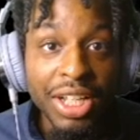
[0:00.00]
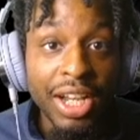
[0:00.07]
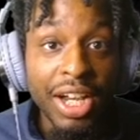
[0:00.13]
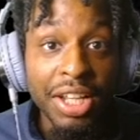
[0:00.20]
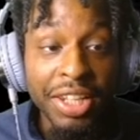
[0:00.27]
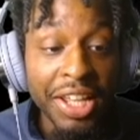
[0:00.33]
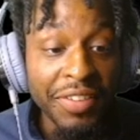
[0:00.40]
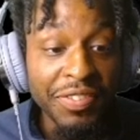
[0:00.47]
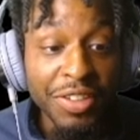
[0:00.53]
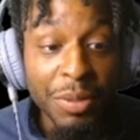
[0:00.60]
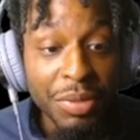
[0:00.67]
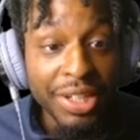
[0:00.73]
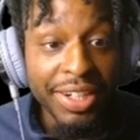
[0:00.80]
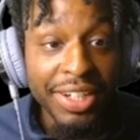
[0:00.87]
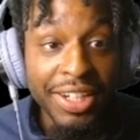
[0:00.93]
I laughed at
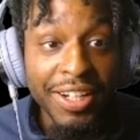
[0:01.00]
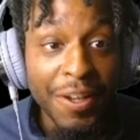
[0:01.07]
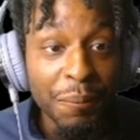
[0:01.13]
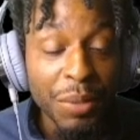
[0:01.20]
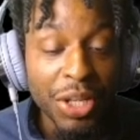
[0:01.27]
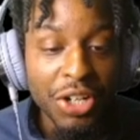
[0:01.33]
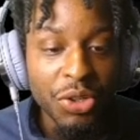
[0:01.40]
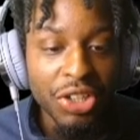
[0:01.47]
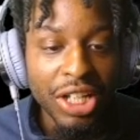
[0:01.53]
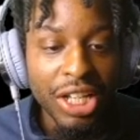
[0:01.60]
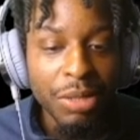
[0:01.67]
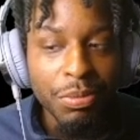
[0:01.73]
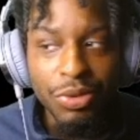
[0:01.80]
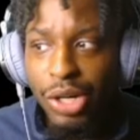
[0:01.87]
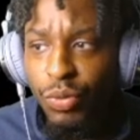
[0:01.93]
Buddy today. I'm not gonna lie,
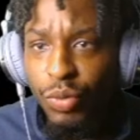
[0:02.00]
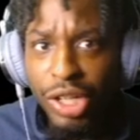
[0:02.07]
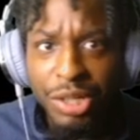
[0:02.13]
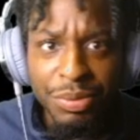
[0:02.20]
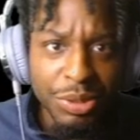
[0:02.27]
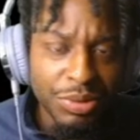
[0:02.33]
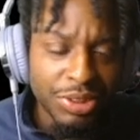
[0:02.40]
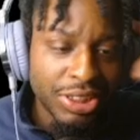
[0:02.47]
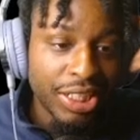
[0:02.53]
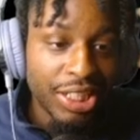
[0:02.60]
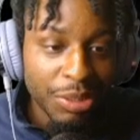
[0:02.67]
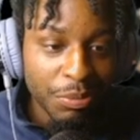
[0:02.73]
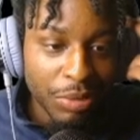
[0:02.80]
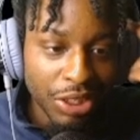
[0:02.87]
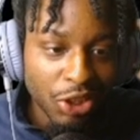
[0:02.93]
bro. I randomly was
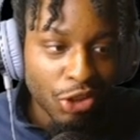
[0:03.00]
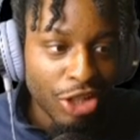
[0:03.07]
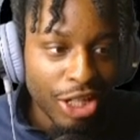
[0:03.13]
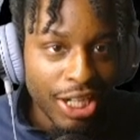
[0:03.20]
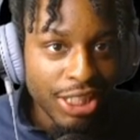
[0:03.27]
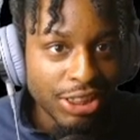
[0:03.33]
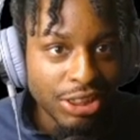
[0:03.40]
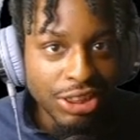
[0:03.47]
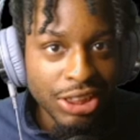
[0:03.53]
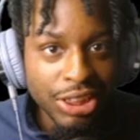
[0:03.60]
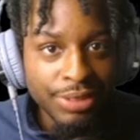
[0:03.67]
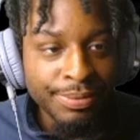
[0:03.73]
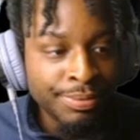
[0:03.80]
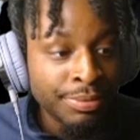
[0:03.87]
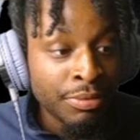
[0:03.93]
thinking about the crash and
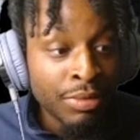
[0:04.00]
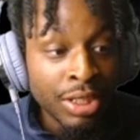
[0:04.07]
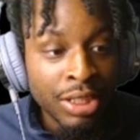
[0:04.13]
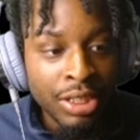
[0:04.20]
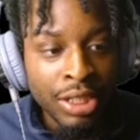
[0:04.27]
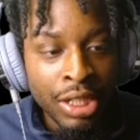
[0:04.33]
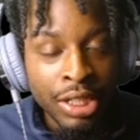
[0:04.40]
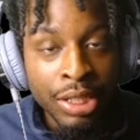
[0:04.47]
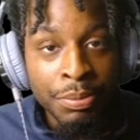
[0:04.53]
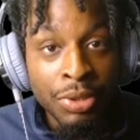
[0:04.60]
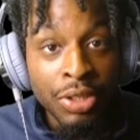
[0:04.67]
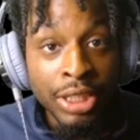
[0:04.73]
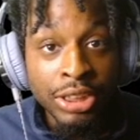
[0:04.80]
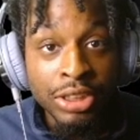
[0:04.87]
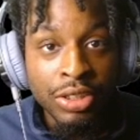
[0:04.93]
shit. Nigga, bro,
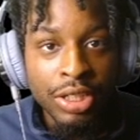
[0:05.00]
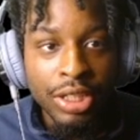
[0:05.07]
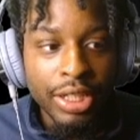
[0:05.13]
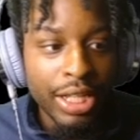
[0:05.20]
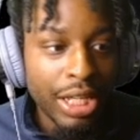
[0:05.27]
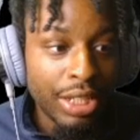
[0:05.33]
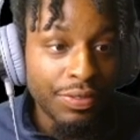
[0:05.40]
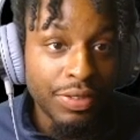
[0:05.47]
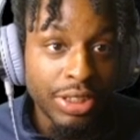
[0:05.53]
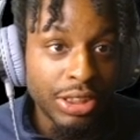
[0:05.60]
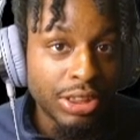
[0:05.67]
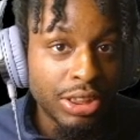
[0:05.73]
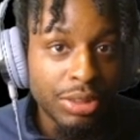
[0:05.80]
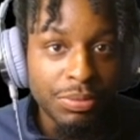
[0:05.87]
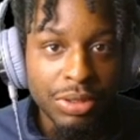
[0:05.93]
I started laughing and
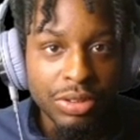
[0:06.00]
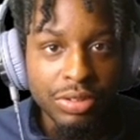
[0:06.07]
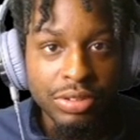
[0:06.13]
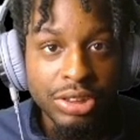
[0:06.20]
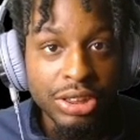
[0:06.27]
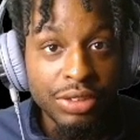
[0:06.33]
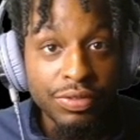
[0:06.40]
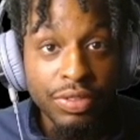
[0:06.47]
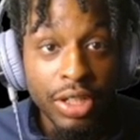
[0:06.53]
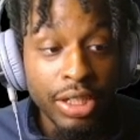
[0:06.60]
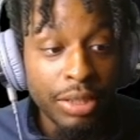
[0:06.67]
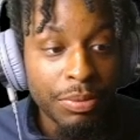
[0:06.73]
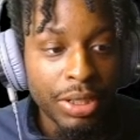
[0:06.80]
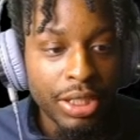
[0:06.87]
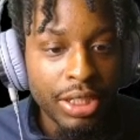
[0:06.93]
shit, bro. It was just
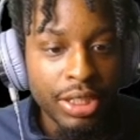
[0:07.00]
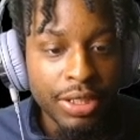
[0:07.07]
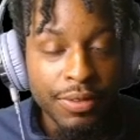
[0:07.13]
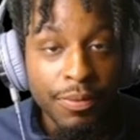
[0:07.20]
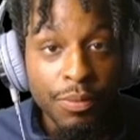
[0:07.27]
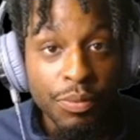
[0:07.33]
funny, my nigga.